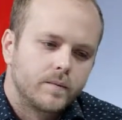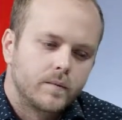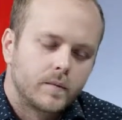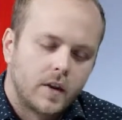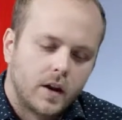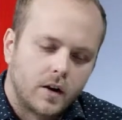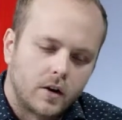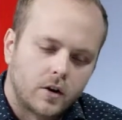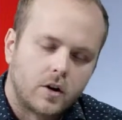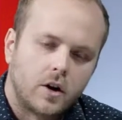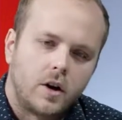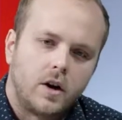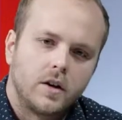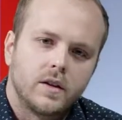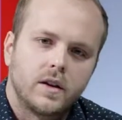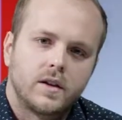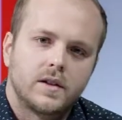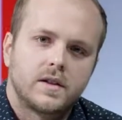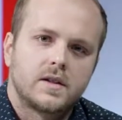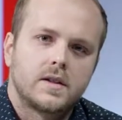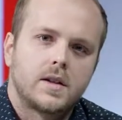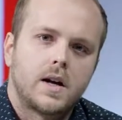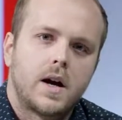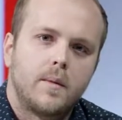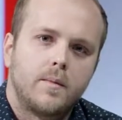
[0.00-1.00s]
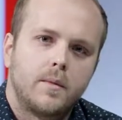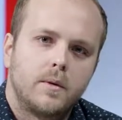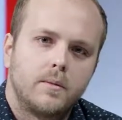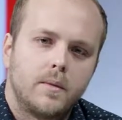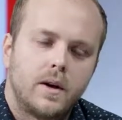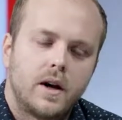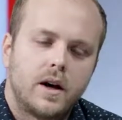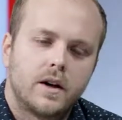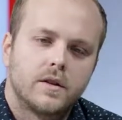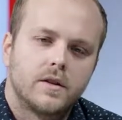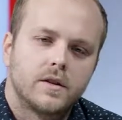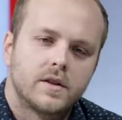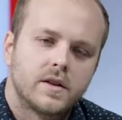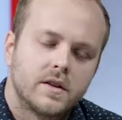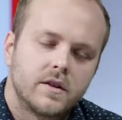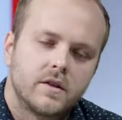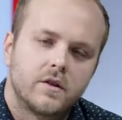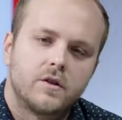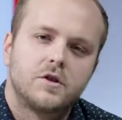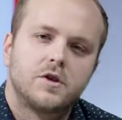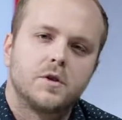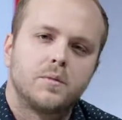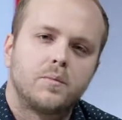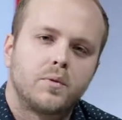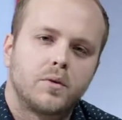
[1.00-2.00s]
They're called ensemble models, and
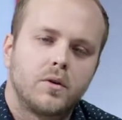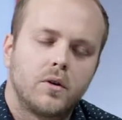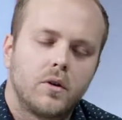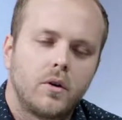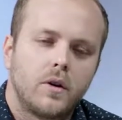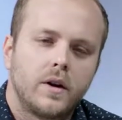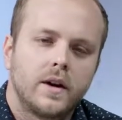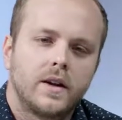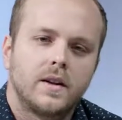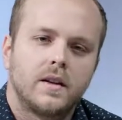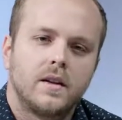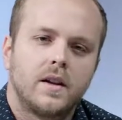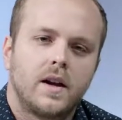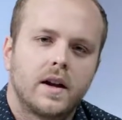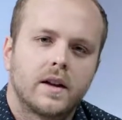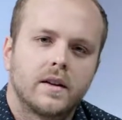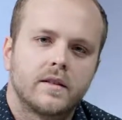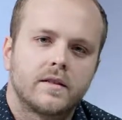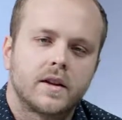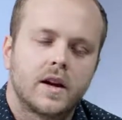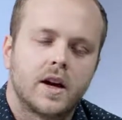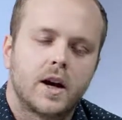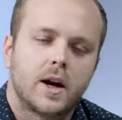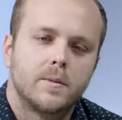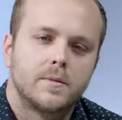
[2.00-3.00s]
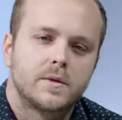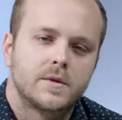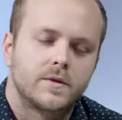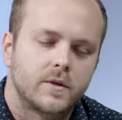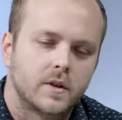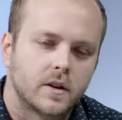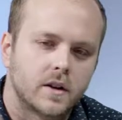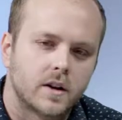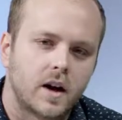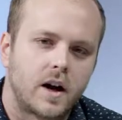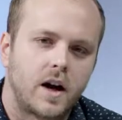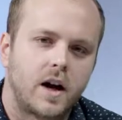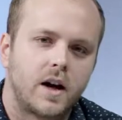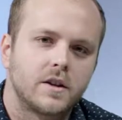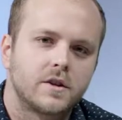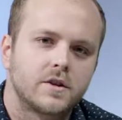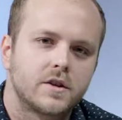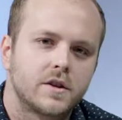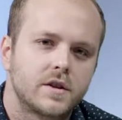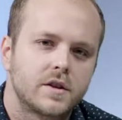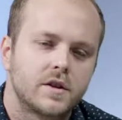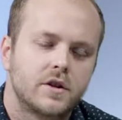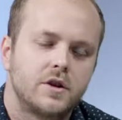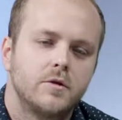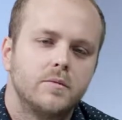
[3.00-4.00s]
they're deployed a lot of times for
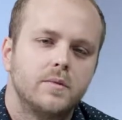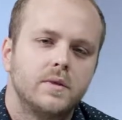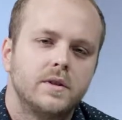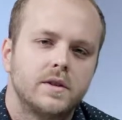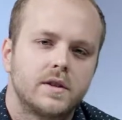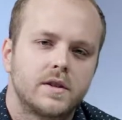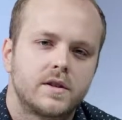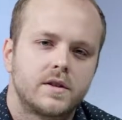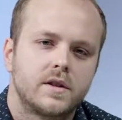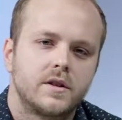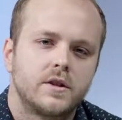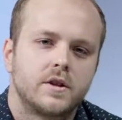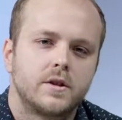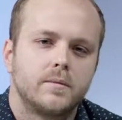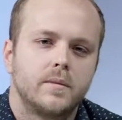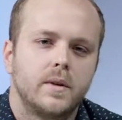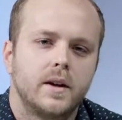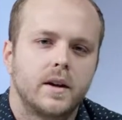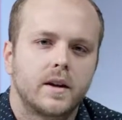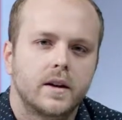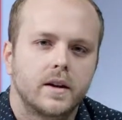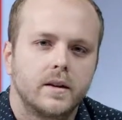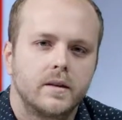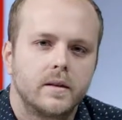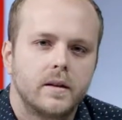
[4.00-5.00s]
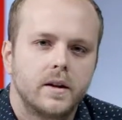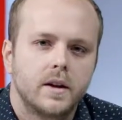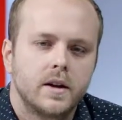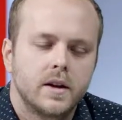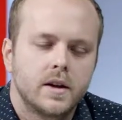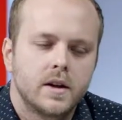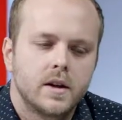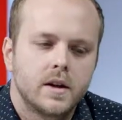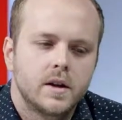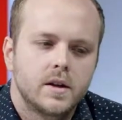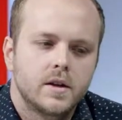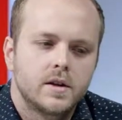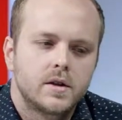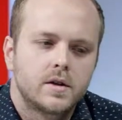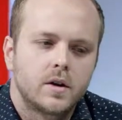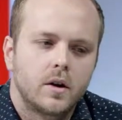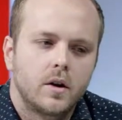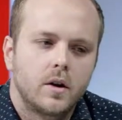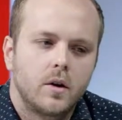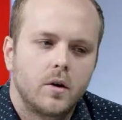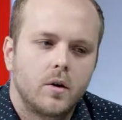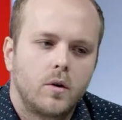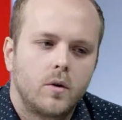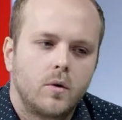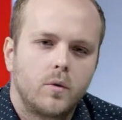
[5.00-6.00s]
conscious human decision making.
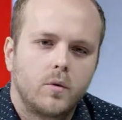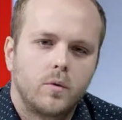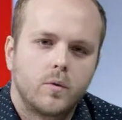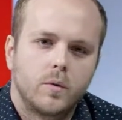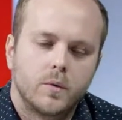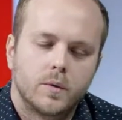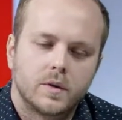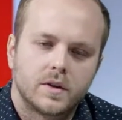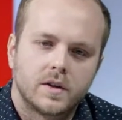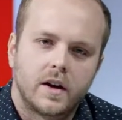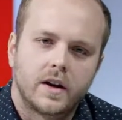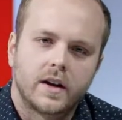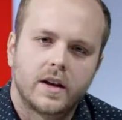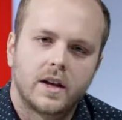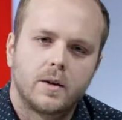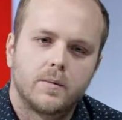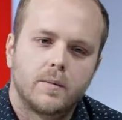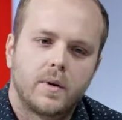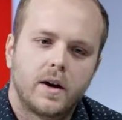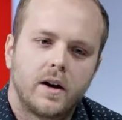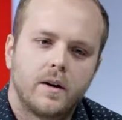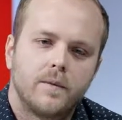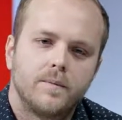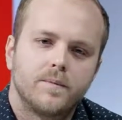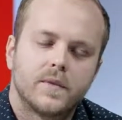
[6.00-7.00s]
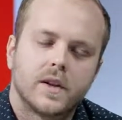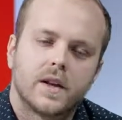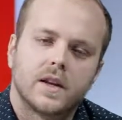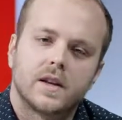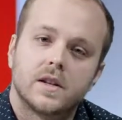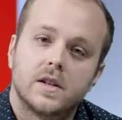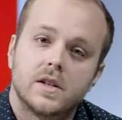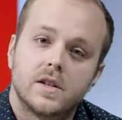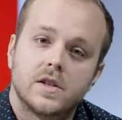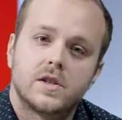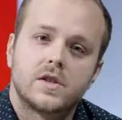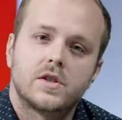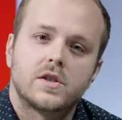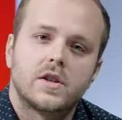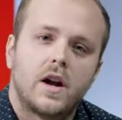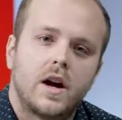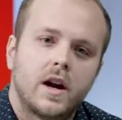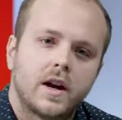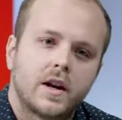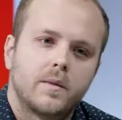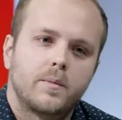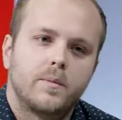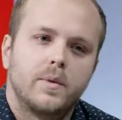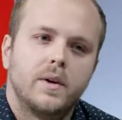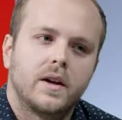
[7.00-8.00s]
So when we're talking about like
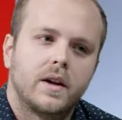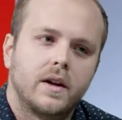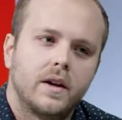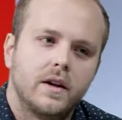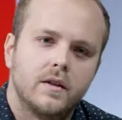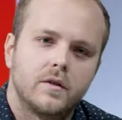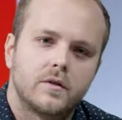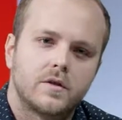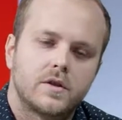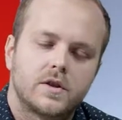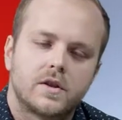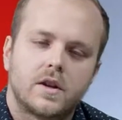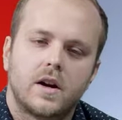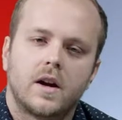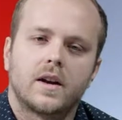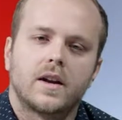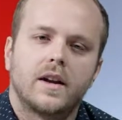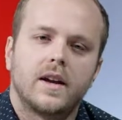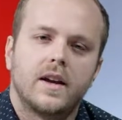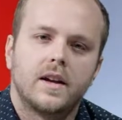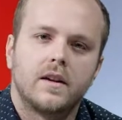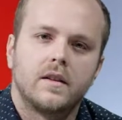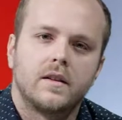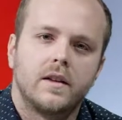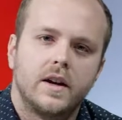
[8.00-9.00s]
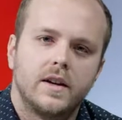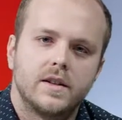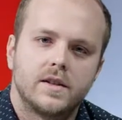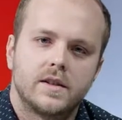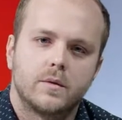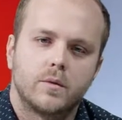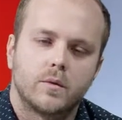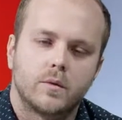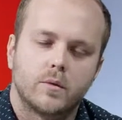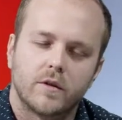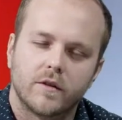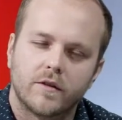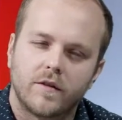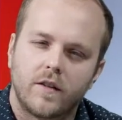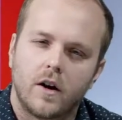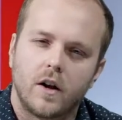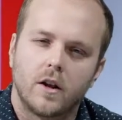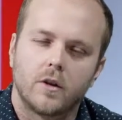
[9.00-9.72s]
stock picking or stock analyzing, where